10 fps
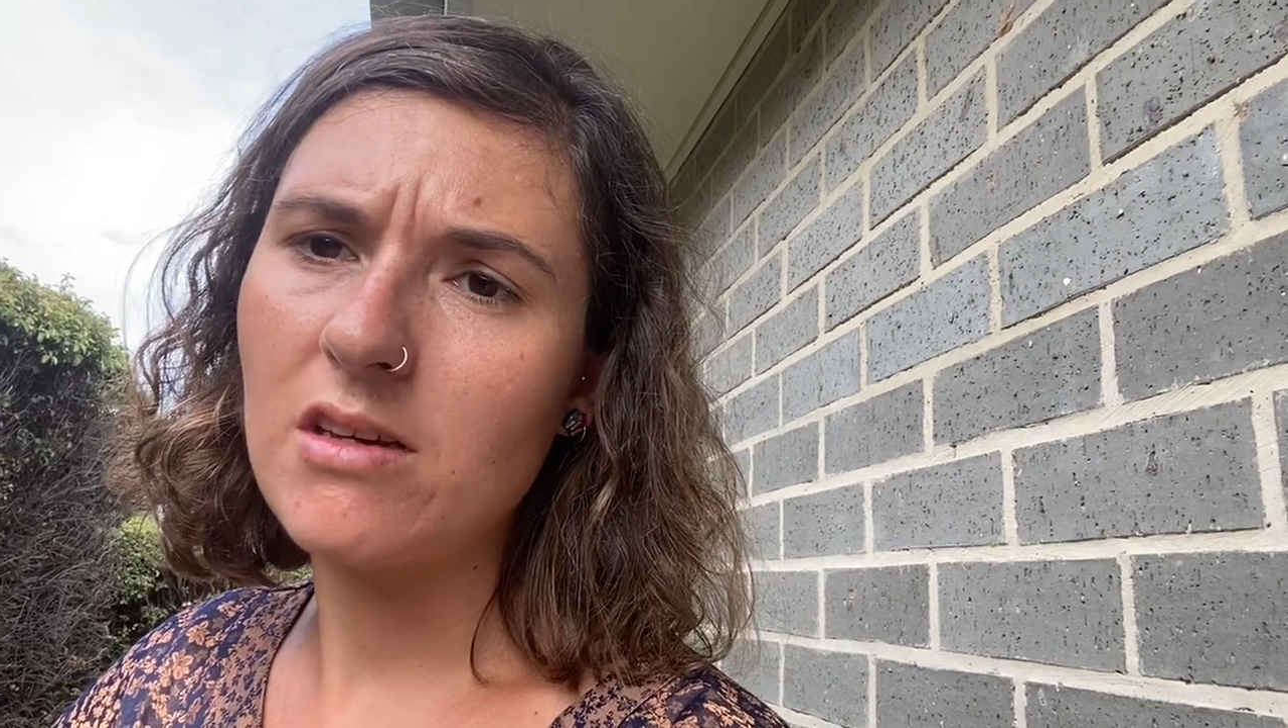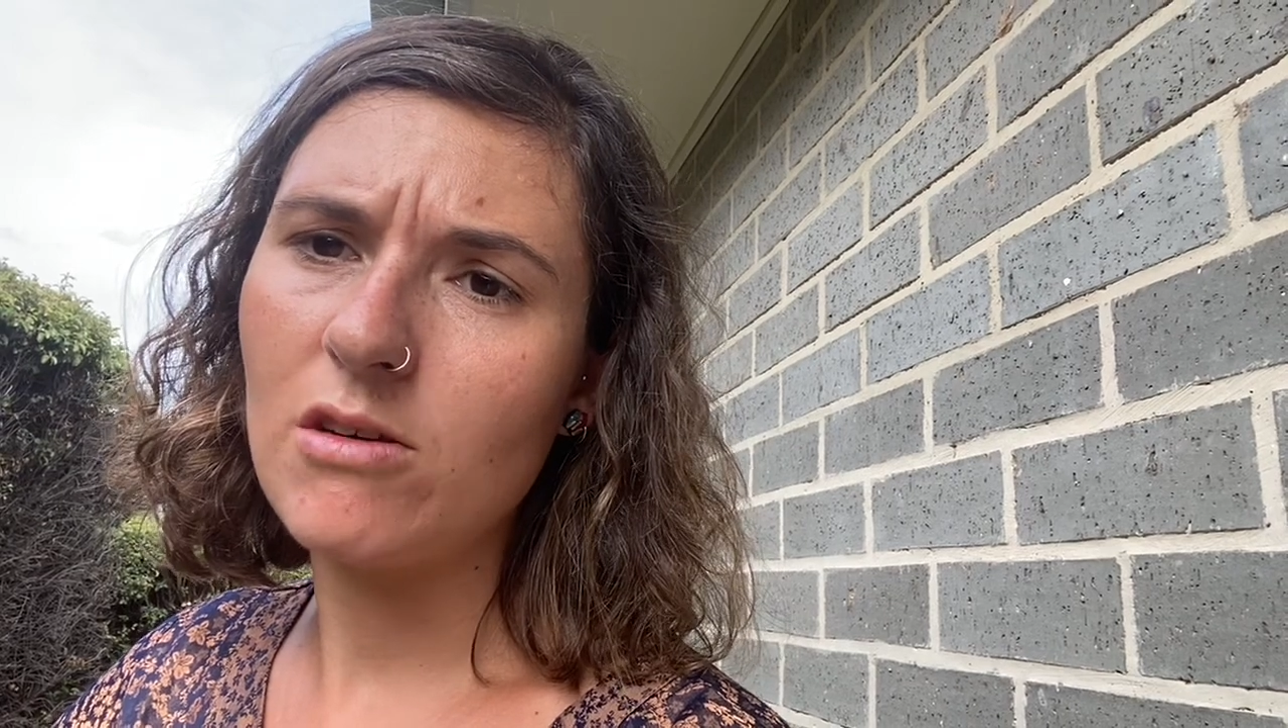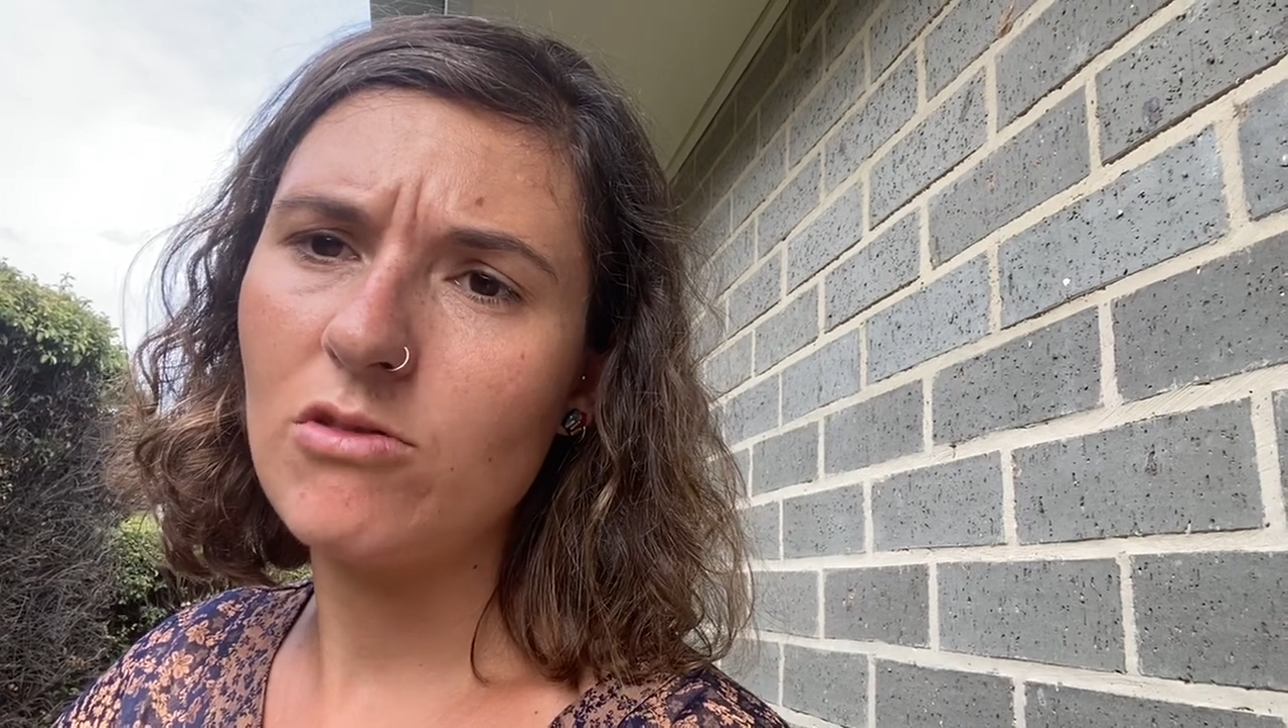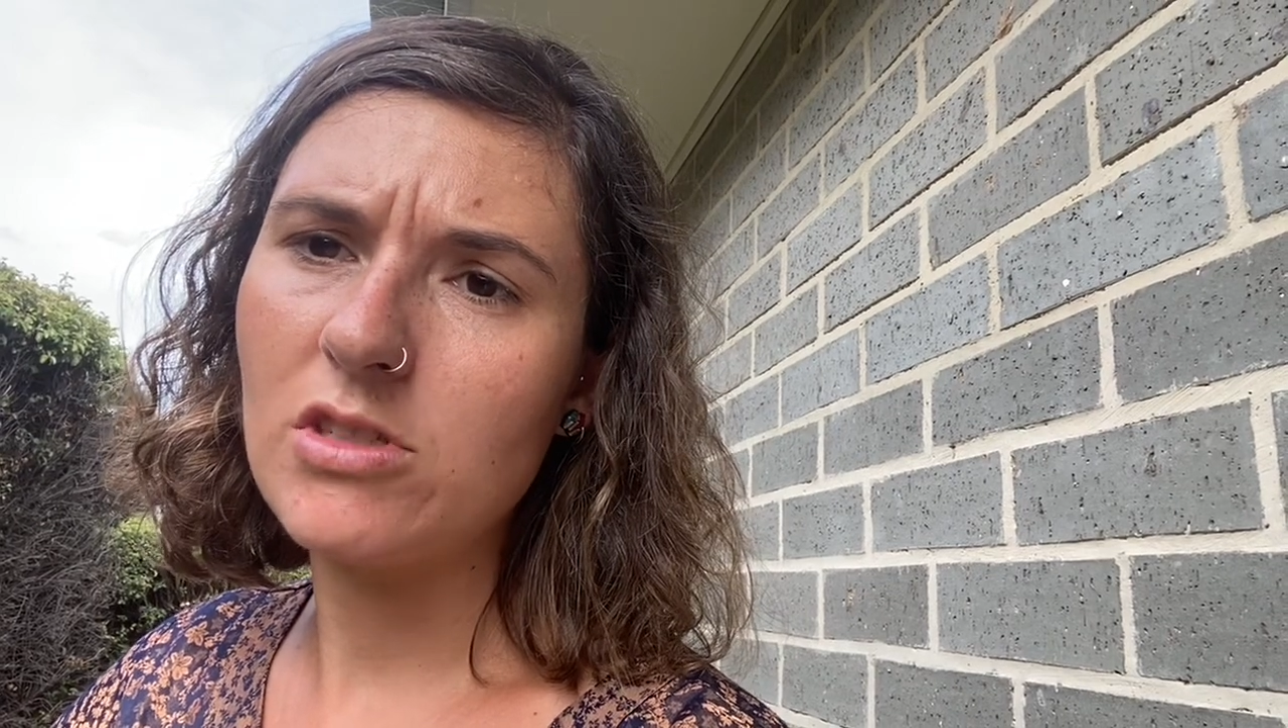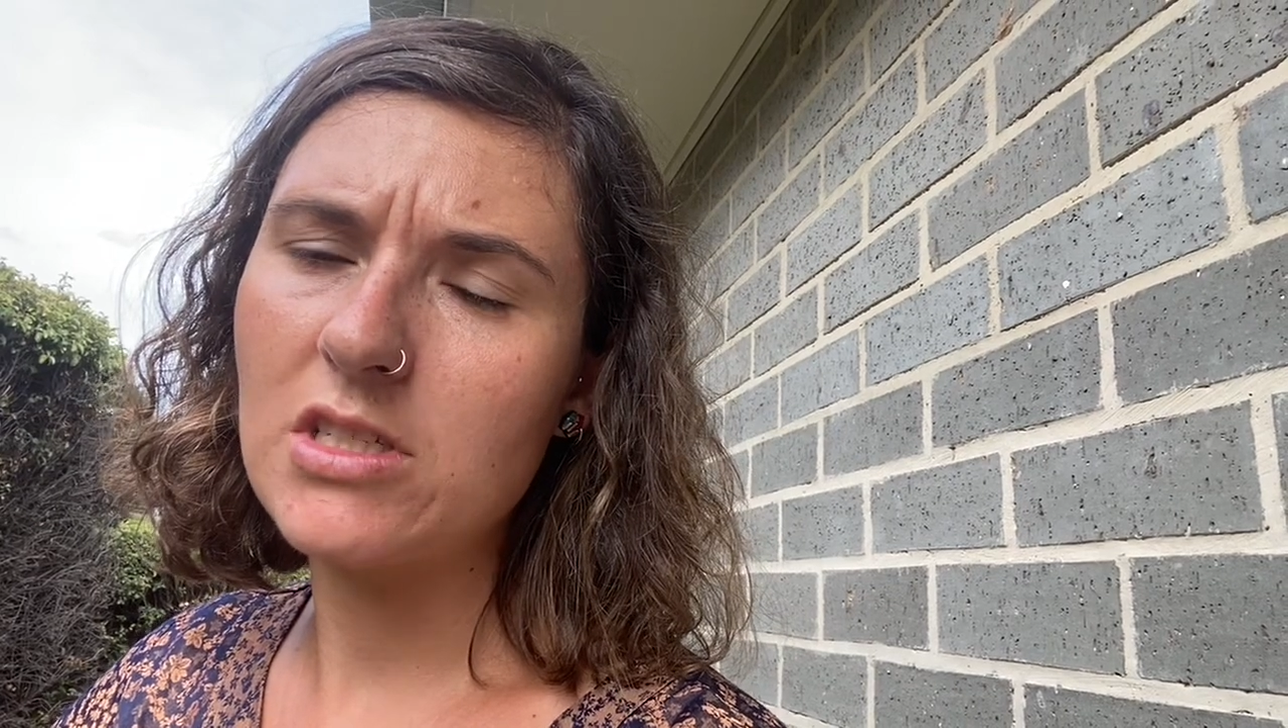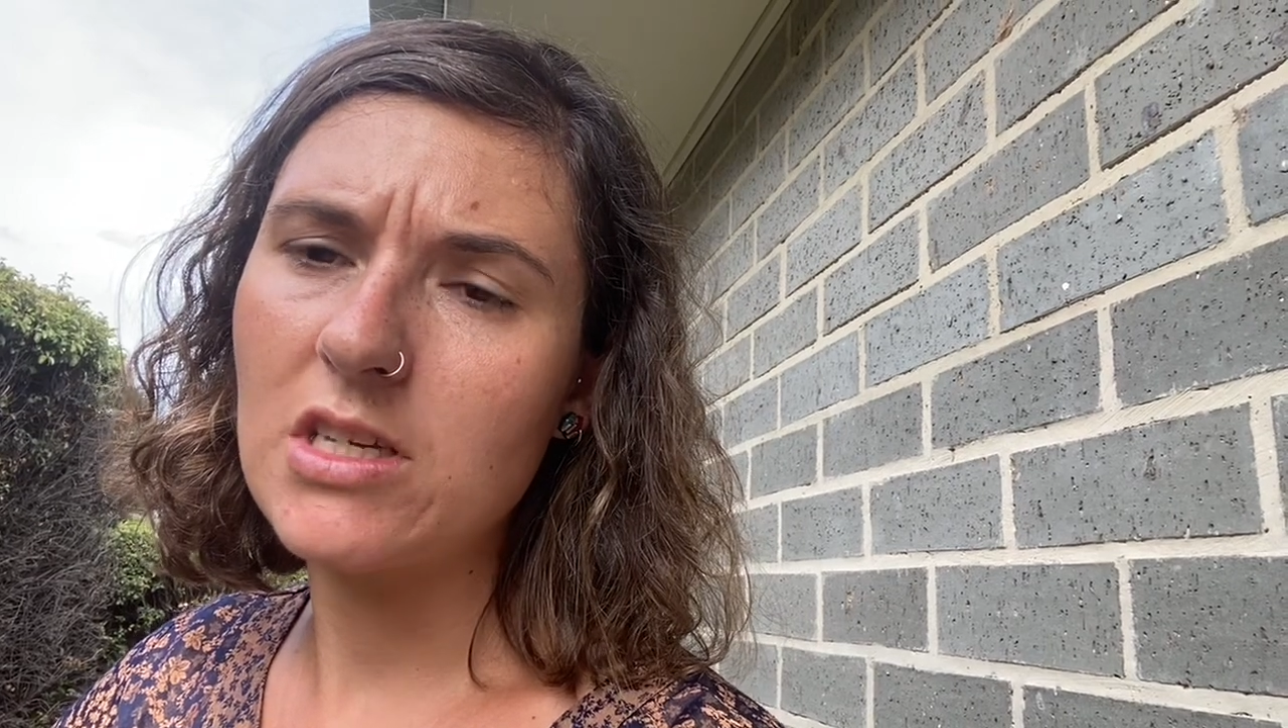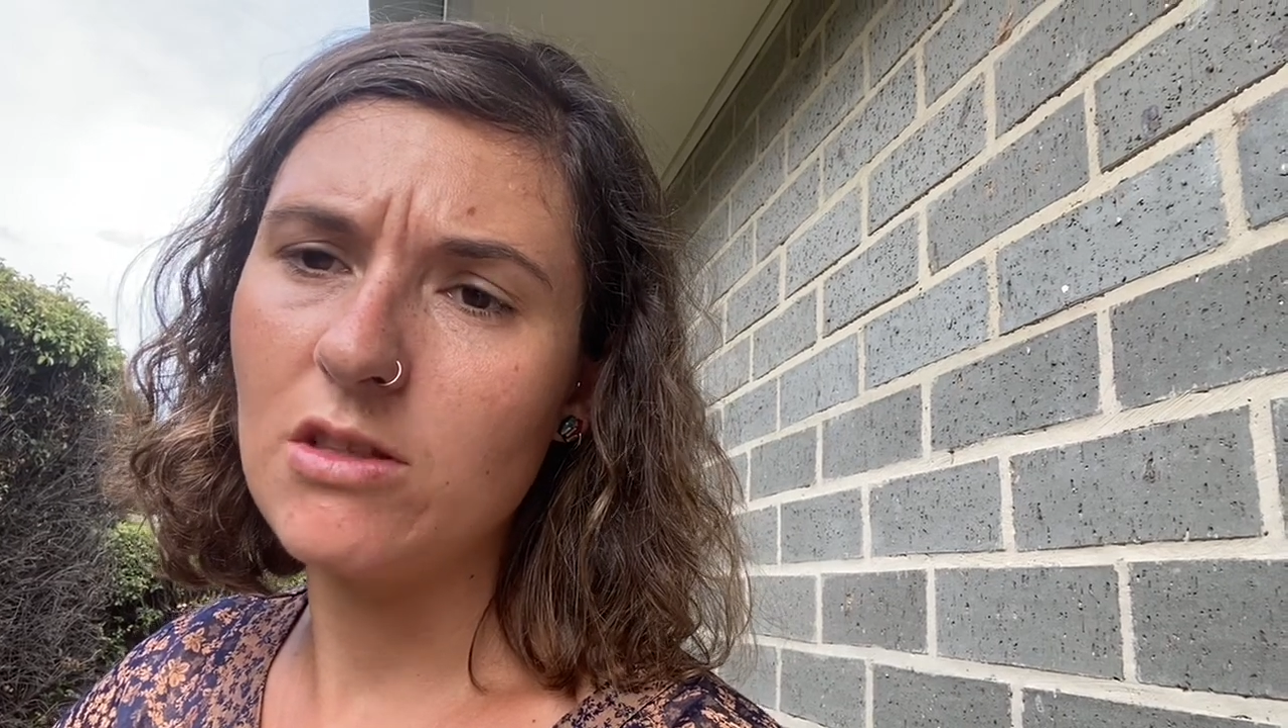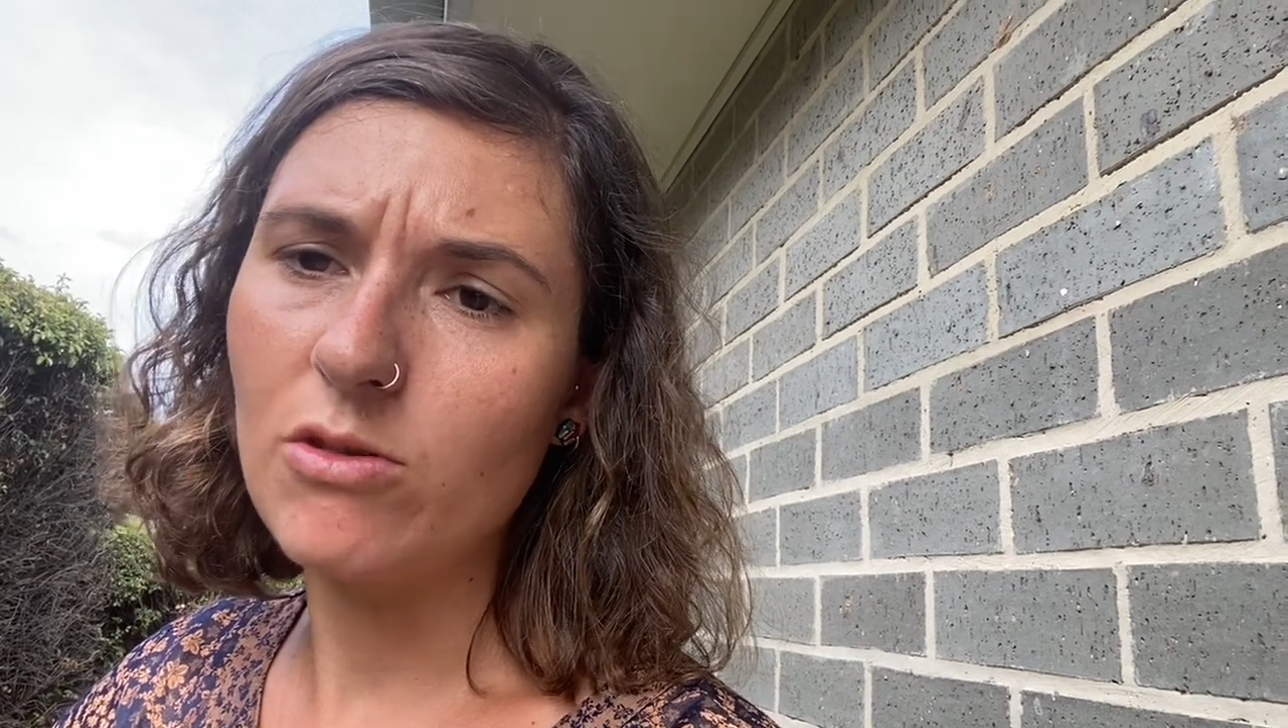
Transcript: cultures can